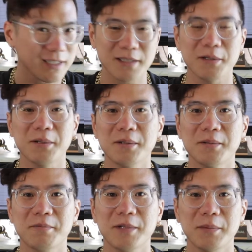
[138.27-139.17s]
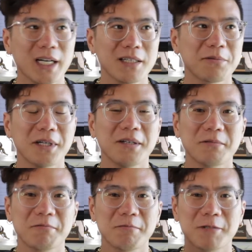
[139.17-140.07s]
so you might as
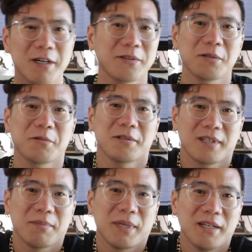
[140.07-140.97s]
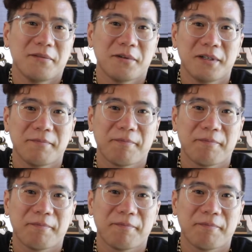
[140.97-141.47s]
well travel the world and get paid for it.